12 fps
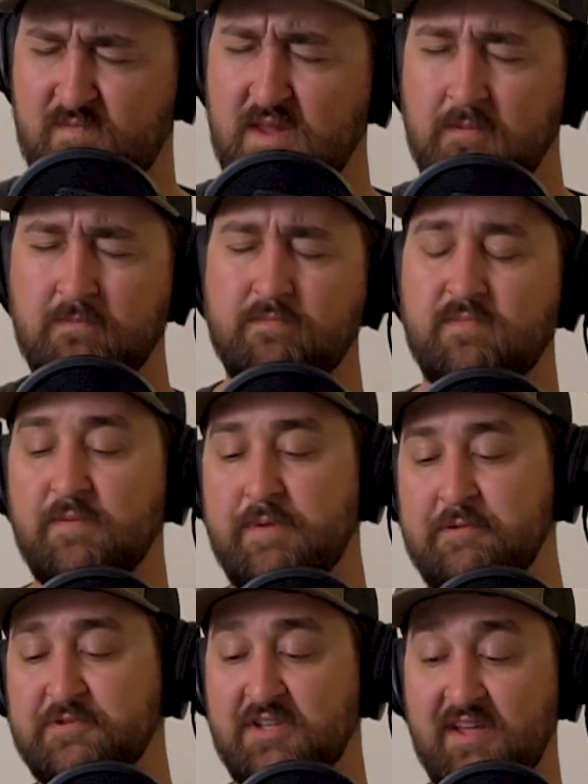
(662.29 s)
the, the
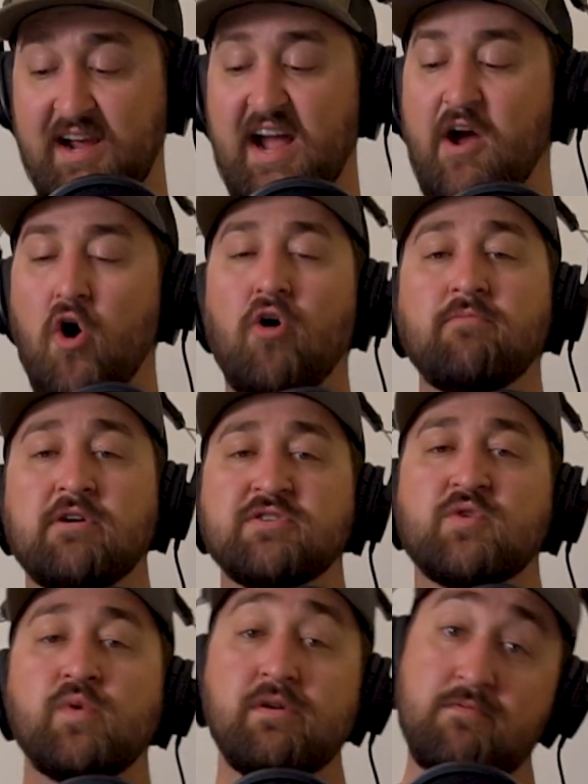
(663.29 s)
Pepsi thing. I
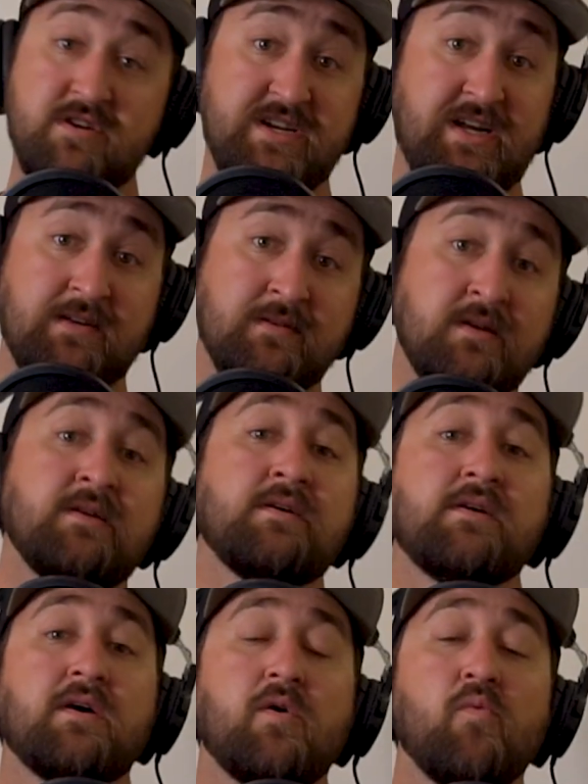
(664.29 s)
almost quit reading
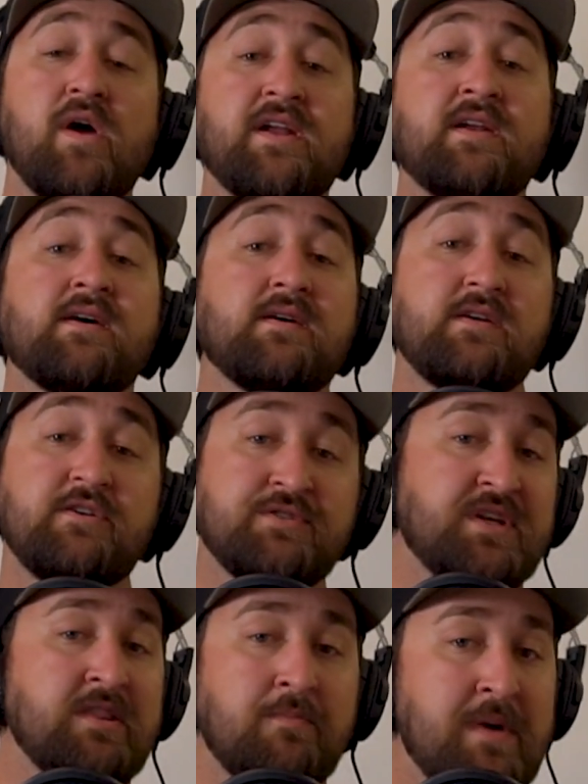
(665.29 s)
when you
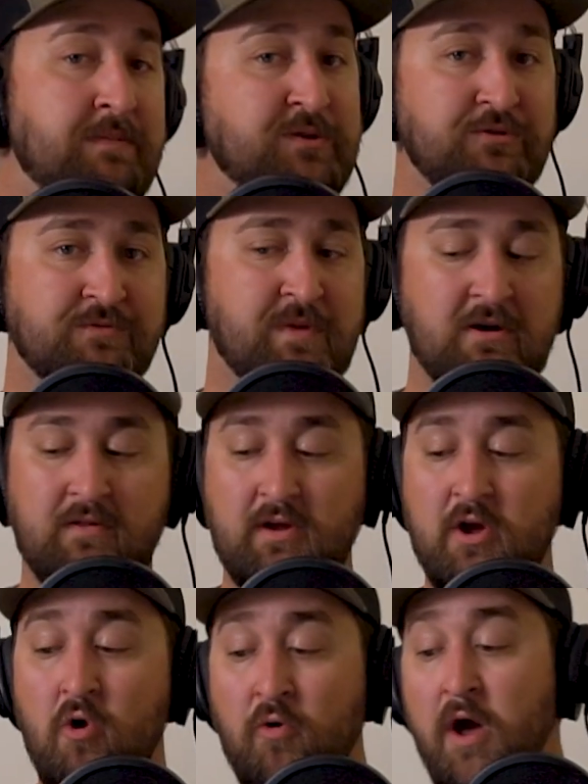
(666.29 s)
said that Pepsi was better than
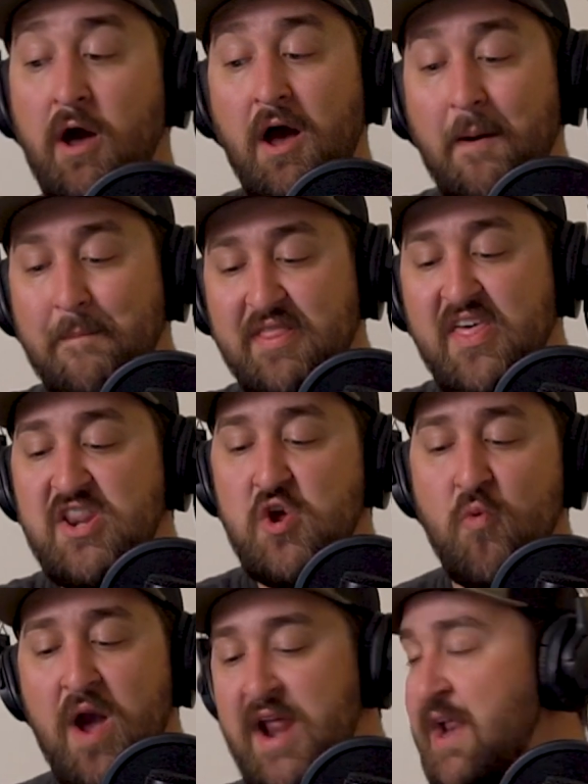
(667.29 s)
Coke, but then
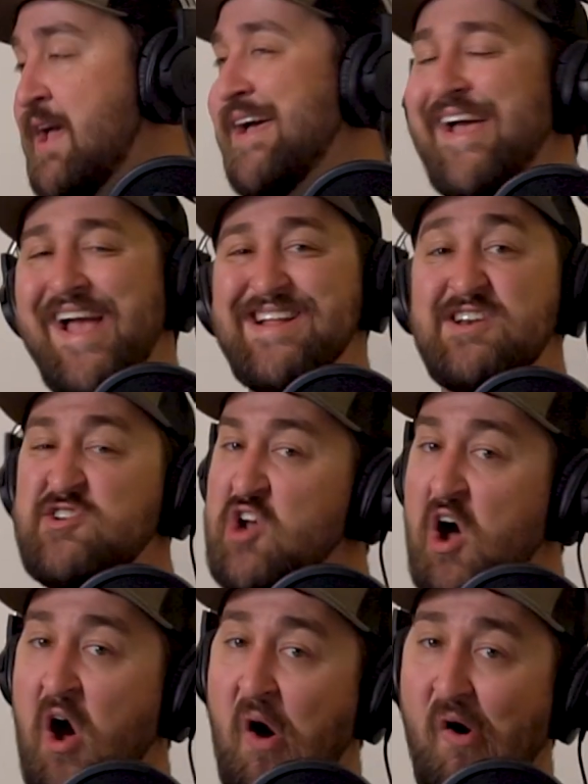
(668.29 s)
you went and
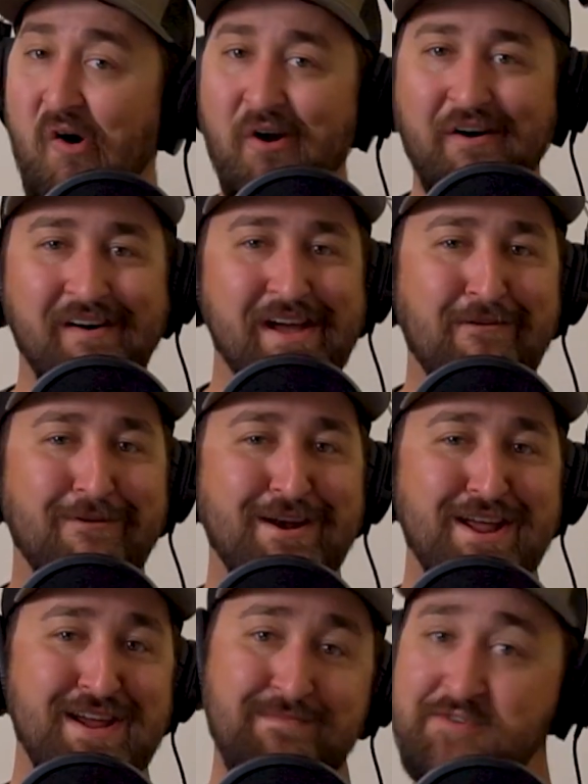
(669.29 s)
totally
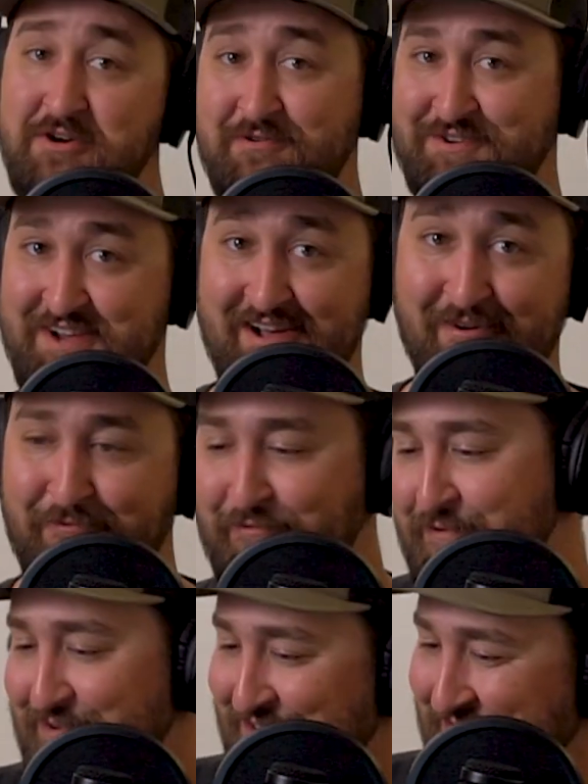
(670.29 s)
redeemed yourself.